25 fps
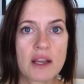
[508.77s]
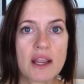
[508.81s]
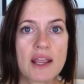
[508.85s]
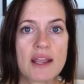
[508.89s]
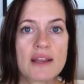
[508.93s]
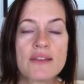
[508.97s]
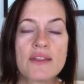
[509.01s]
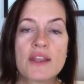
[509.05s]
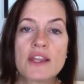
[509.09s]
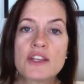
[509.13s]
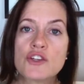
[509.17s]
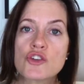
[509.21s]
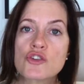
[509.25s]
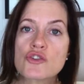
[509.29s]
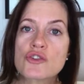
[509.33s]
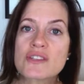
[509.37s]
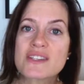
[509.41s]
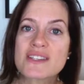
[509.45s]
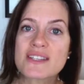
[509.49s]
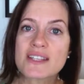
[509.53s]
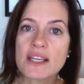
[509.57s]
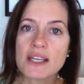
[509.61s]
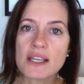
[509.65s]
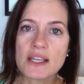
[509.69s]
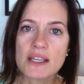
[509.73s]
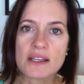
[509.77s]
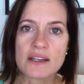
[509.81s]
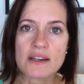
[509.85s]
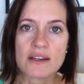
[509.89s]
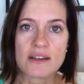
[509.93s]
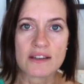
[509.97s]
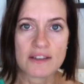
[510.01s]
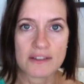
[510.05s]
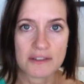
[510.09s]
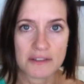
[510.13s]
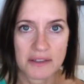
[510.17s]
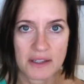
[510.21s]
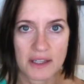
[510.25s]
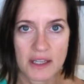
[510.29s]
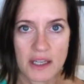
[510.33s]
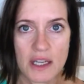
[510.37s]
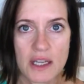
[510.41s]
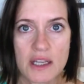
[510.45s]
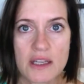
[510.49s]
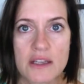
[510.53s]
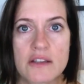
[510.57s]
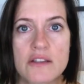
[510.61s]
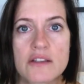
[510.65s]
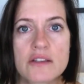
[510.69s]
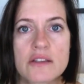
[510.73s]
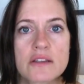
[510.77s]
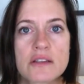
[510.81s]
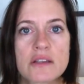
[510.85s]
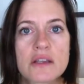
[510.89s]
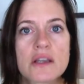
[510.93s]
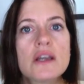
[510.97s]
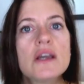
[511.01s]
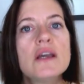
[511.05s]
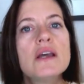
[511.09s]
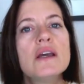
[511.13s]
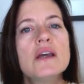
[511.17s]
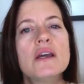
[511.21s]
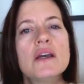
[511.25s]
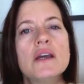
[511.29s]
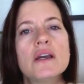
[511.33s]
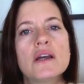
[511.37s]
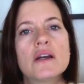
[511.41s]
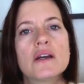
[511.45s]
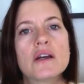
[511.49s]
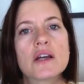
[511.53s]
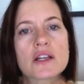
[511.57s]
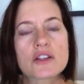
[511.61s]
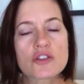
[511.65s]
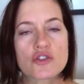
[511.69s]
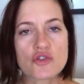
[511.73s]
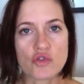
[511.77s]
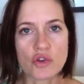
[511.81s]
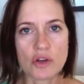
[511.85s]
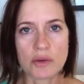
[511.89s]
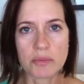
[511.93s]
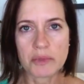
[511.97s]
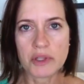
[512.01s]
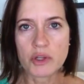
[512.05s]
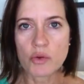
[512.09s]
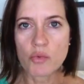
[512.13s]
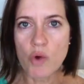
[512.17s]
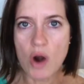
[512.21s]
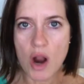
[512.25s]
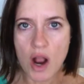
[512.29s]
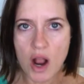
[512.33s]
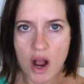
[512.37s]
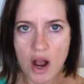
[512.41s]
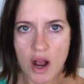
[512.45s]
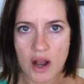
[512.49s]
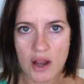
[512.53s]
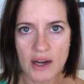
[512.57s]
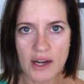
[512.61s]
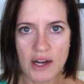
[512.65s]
and then your skin is extremely raw.